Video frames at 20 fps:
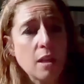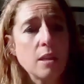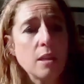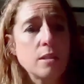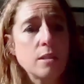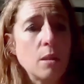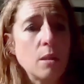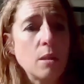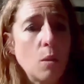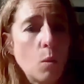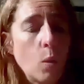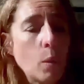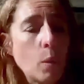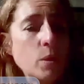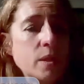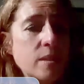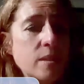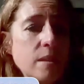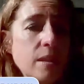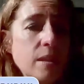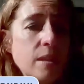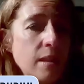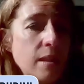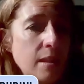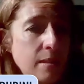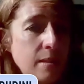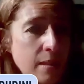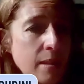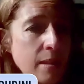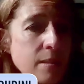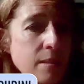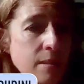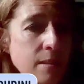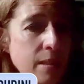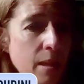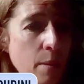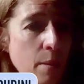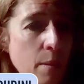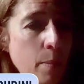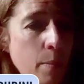So what we see at
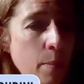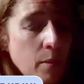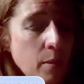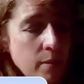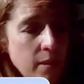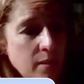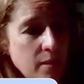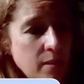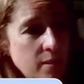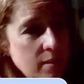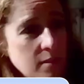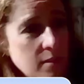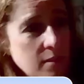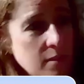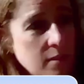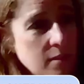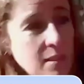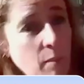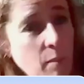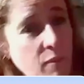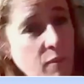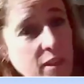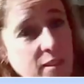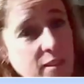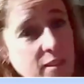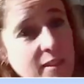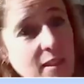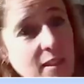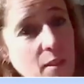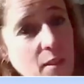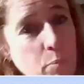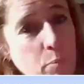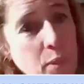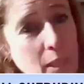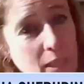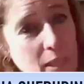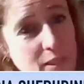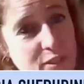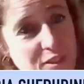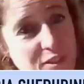Inskip, these subvertical
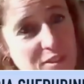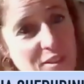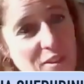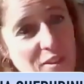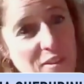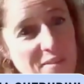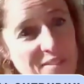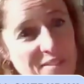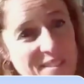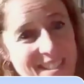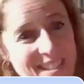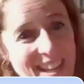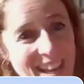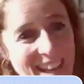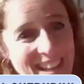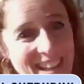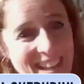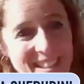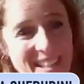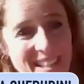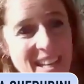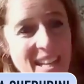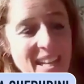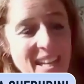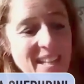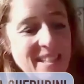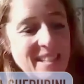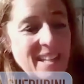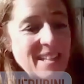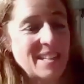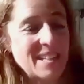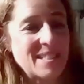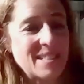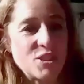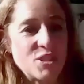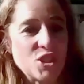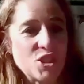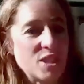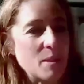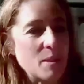pillars of sand, they, it's
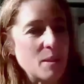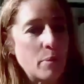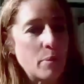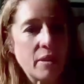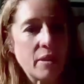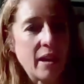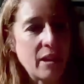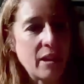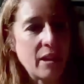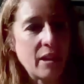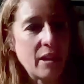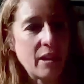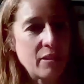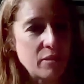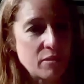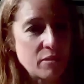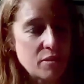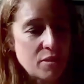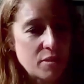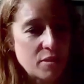just a precarious